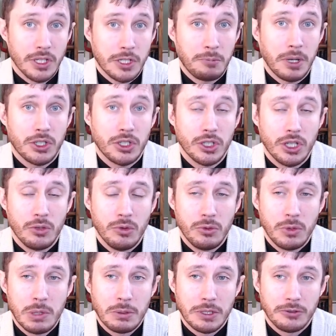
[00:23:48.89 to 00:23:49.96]
especially when
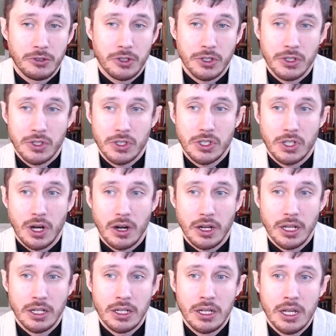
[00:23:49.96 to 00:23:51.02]
we were first
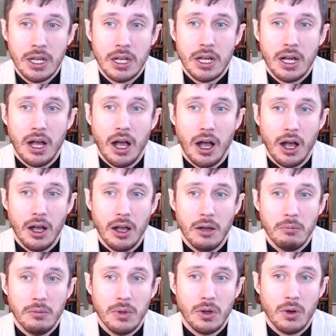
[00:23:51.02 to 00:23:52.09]
starting
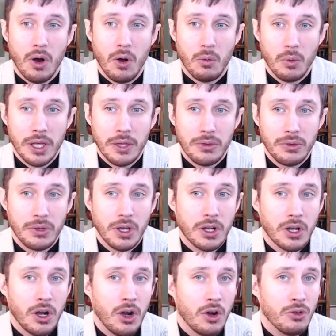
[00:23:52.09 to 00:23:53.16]
with
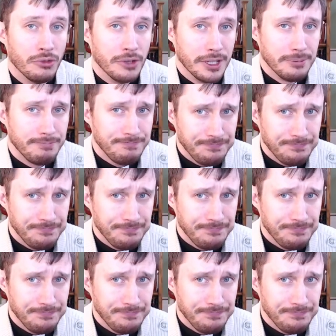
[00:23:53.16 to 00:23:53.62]
COVID.